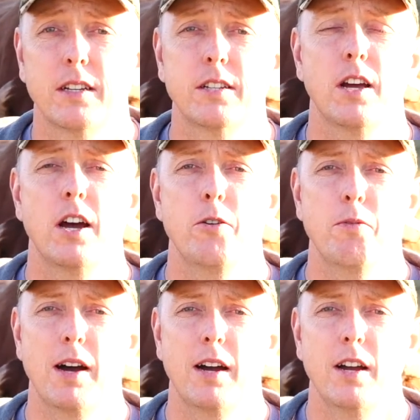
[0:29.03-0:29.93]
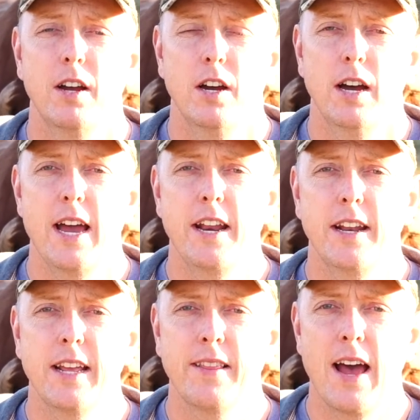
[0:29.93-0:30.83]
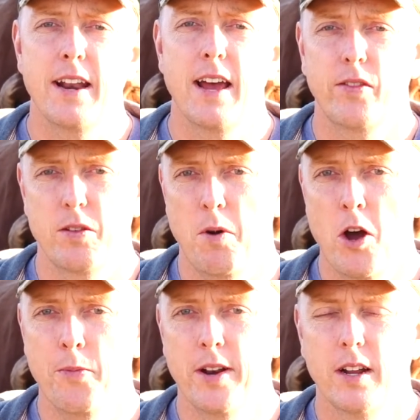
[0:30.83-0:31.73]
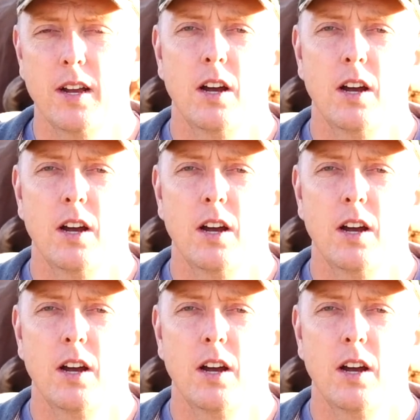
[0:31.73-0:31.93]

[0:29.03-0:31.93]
So editing that at the moment.